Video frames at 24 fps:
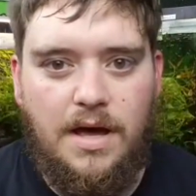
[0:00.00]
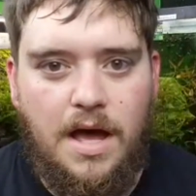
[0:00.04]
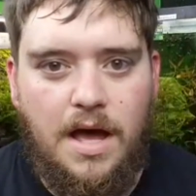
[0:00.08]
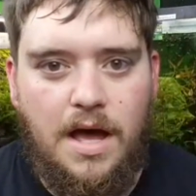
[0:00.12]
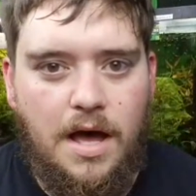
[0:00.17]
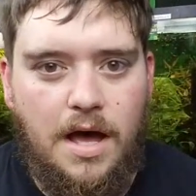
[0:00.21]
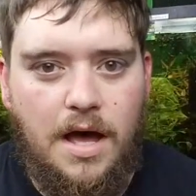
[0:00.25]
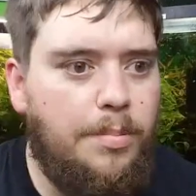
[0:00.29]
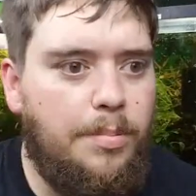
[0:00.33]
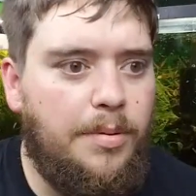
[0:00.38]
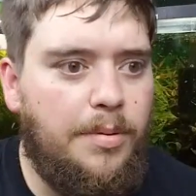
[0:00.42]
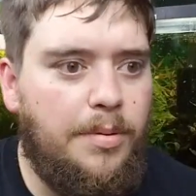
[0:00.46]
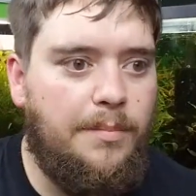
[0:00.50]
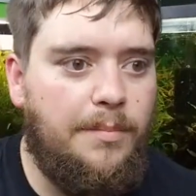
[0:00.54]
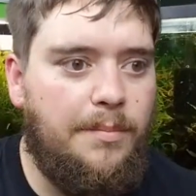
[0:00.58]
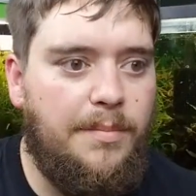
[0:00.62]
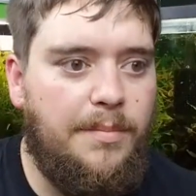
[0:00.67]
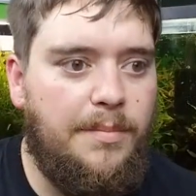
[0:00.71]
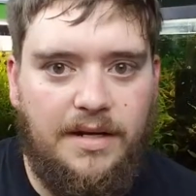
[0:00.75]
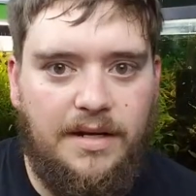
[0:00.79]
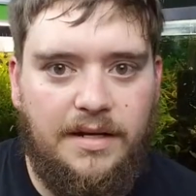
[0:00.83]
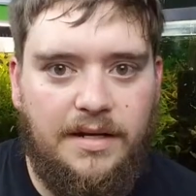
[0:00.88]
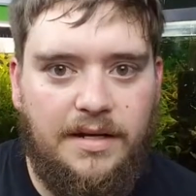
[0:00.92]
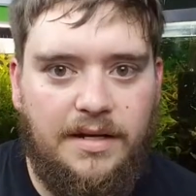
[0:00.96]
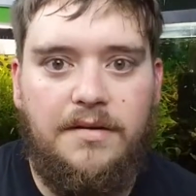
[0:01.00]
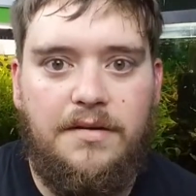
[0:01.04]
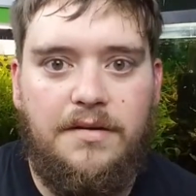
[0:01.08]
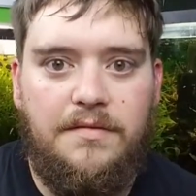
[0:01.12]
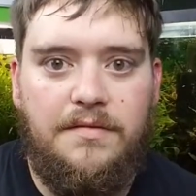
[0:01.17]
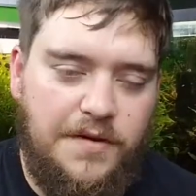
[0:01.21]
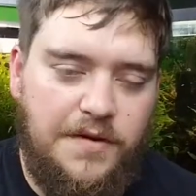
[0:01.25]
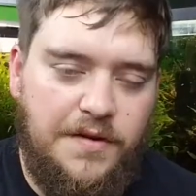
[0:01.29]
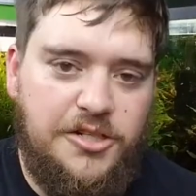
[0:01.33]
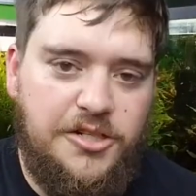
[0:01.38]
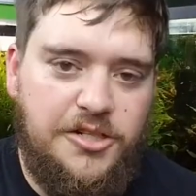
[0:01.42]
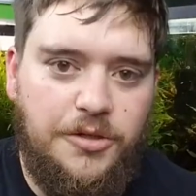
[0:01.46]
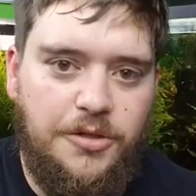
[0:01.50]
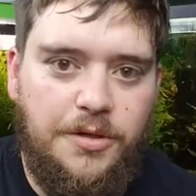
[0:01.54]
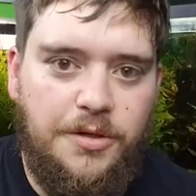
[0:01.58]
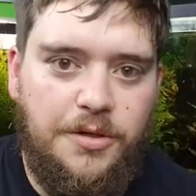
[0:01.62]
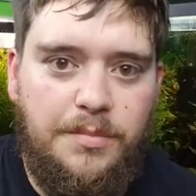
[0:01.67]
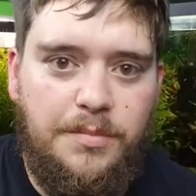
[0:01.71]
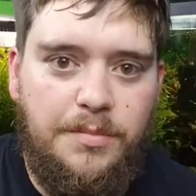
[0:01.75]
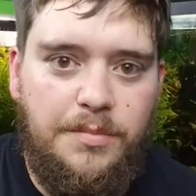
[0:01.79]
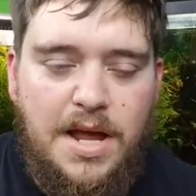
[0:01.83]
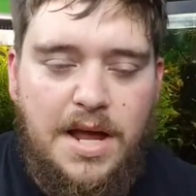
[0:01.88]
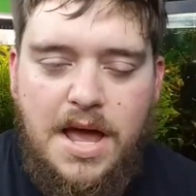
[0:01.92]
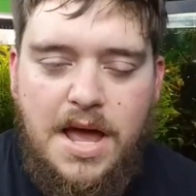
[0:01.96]
upcoming fish room,
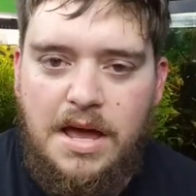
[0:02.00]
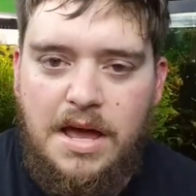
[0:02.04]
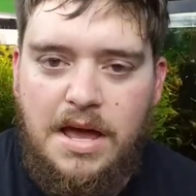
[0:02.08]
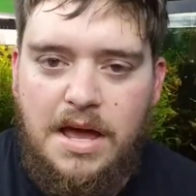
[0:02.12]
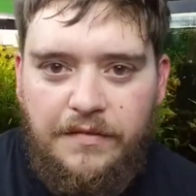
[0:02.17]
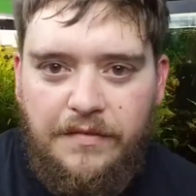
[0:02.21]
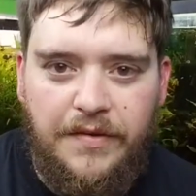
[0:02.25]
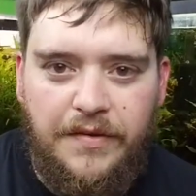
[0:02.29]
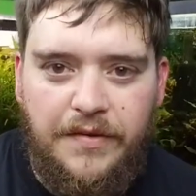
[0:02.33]
if